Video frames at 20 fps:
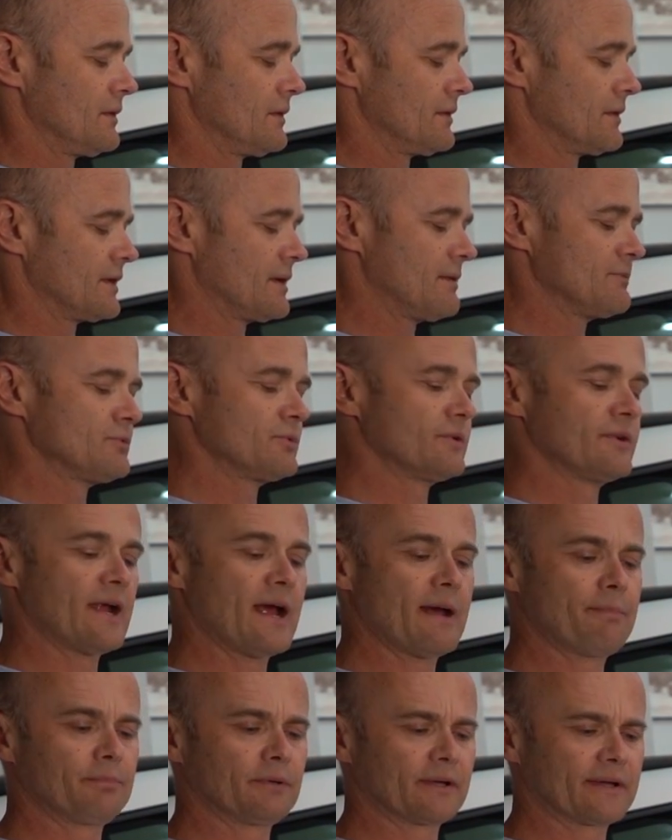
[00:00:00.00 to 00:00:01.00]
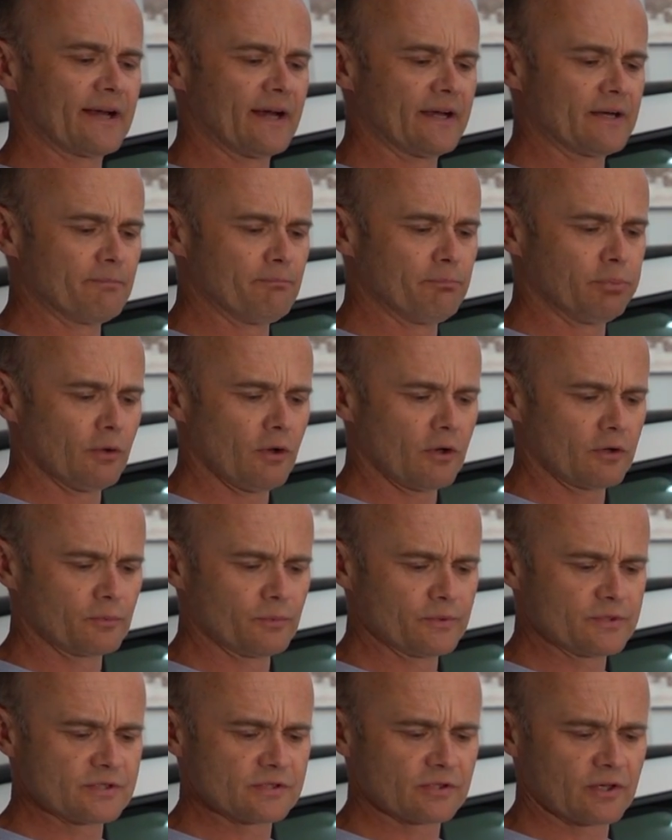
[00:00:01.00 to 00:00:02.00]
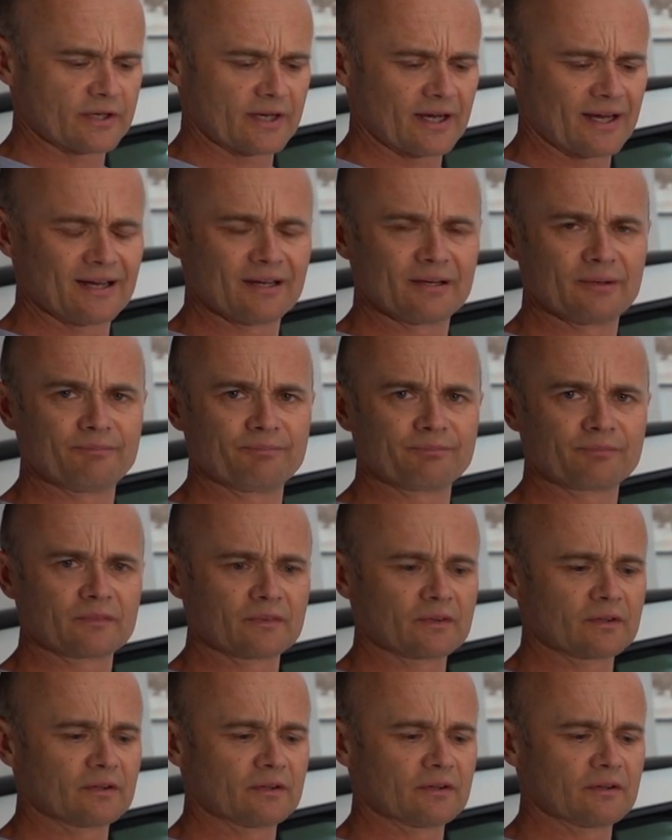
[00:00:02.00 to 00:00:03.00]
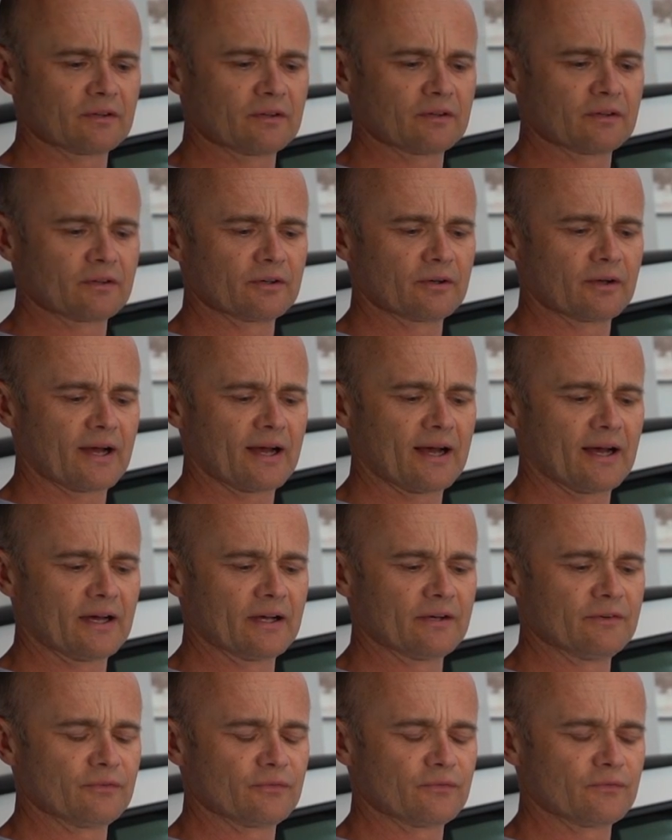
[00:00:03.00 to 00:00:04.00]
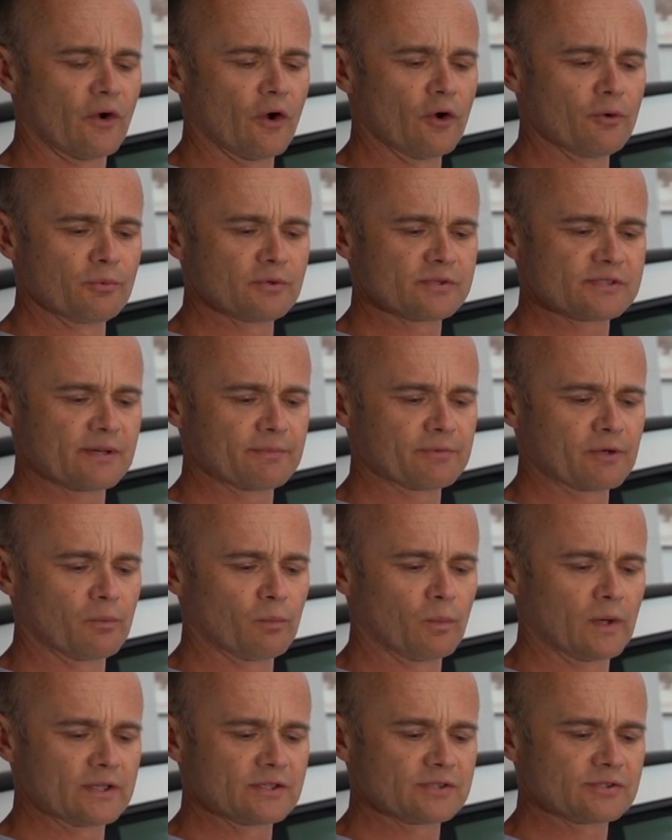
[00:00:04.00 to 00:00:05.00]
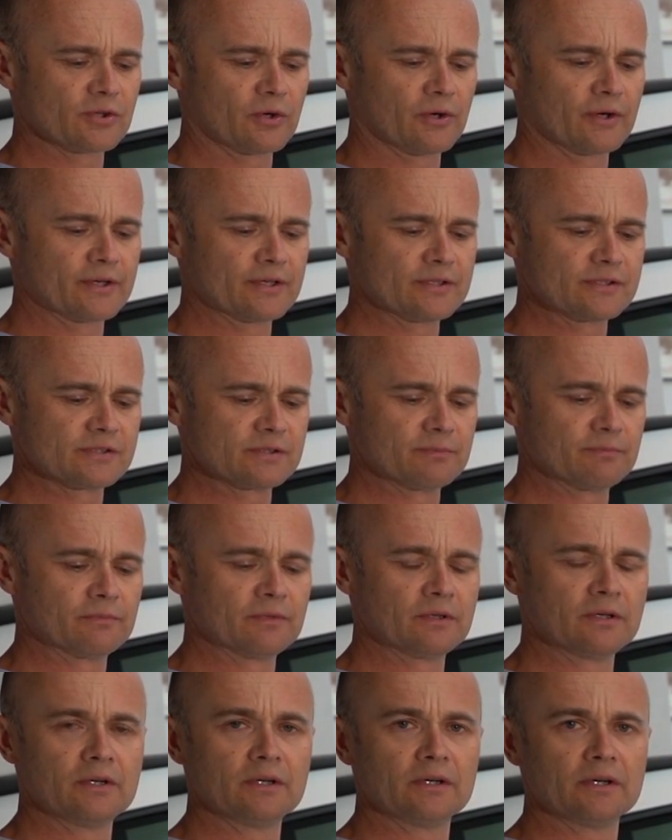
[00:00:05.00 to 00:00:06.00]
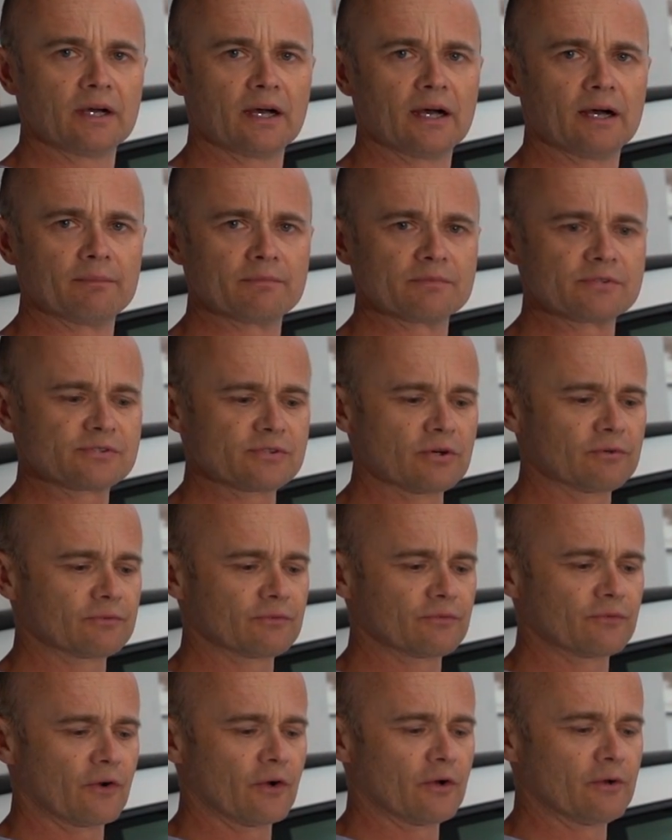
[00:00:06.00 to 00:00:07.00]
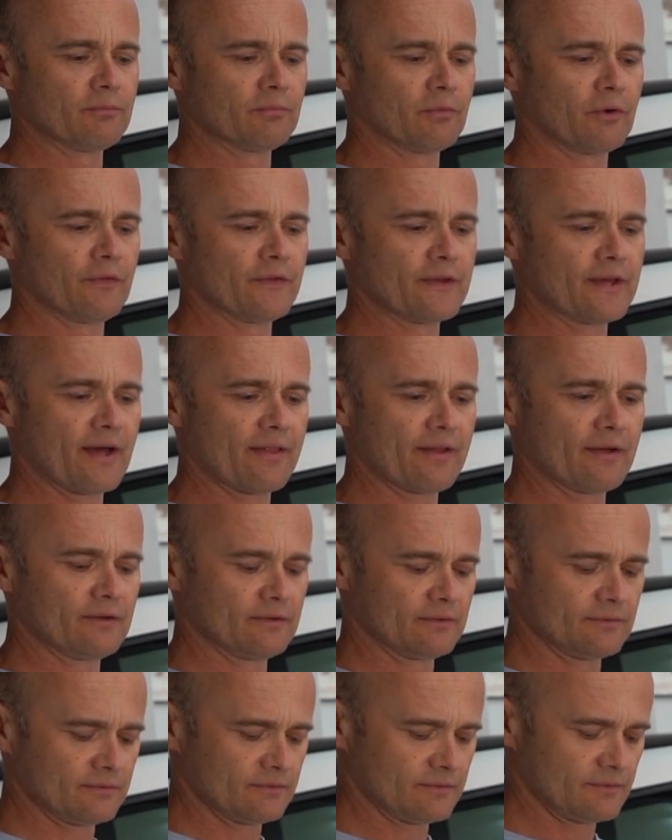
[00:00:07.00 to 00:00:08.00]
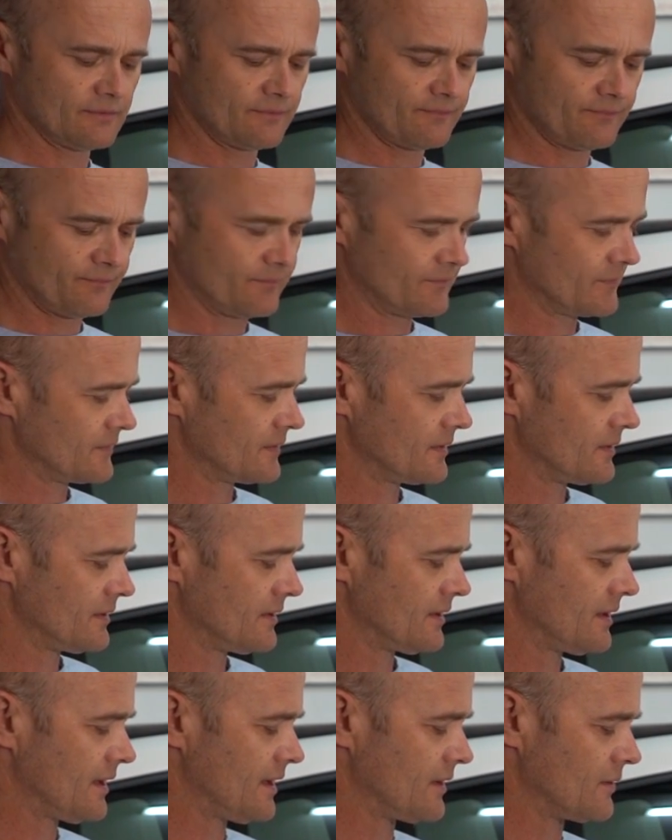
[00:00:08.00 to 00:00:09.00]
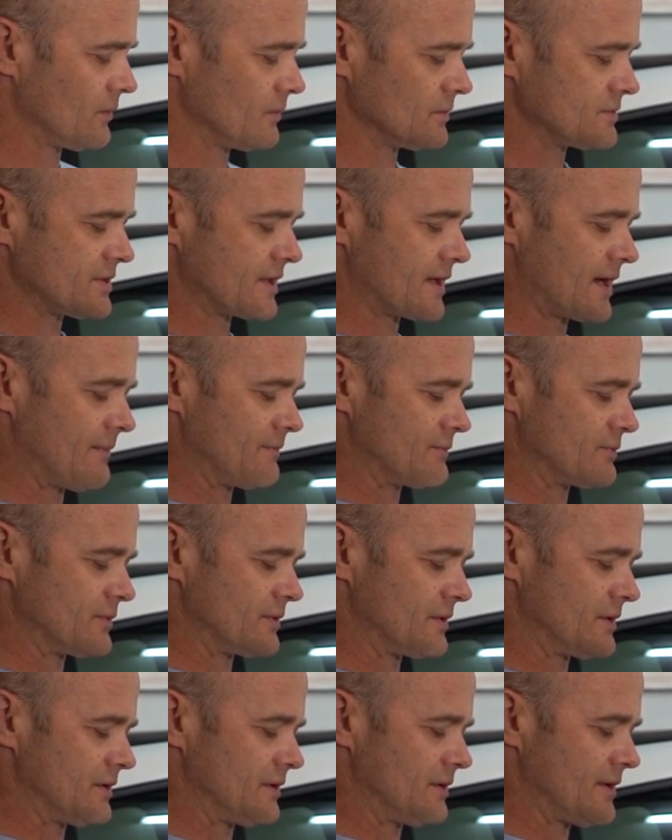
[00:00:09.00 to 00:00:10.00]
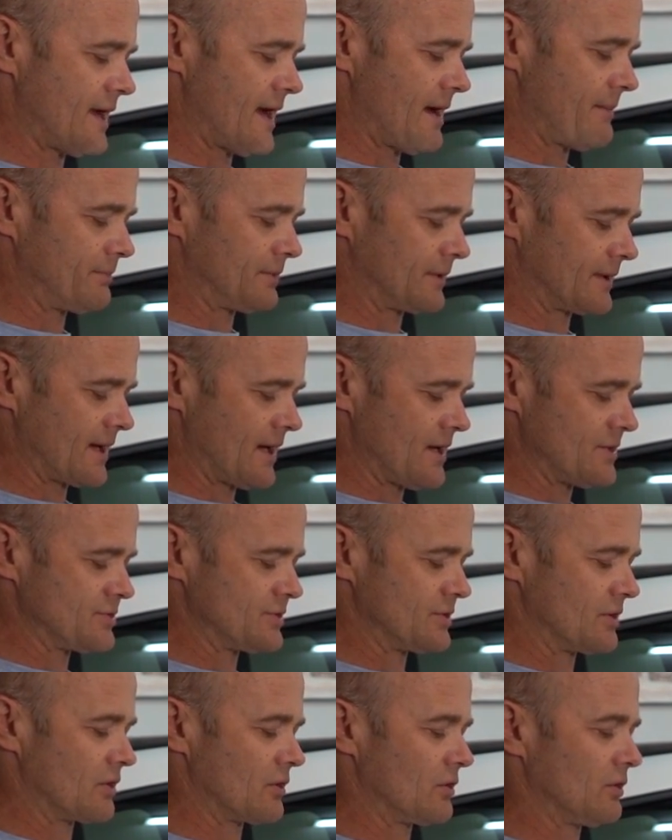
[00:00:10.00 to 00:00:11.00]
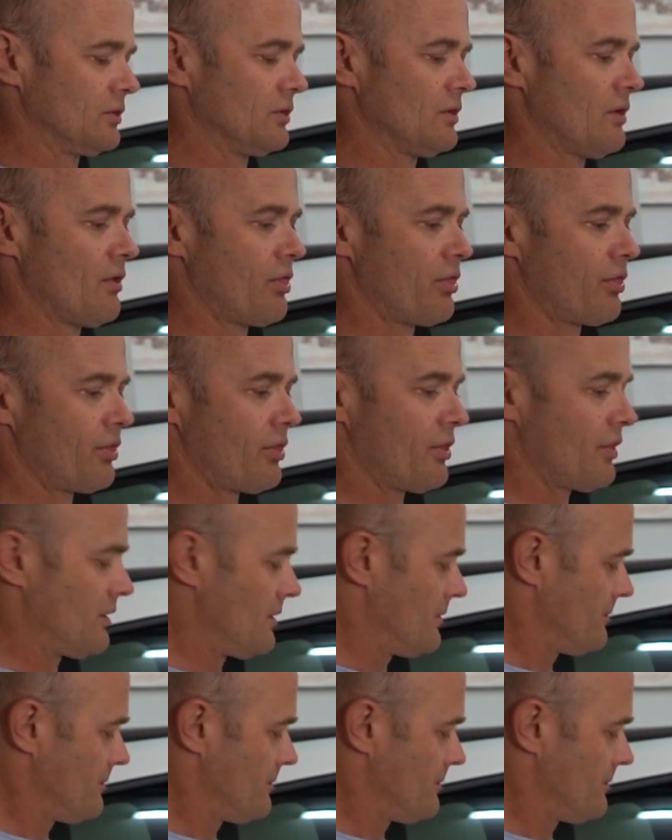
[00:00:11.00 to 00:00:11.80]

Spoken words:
comes with an applicator block, which is like a don't know, hard foam or something on one side and some soft foam on the other. And it also comes with an application cloth.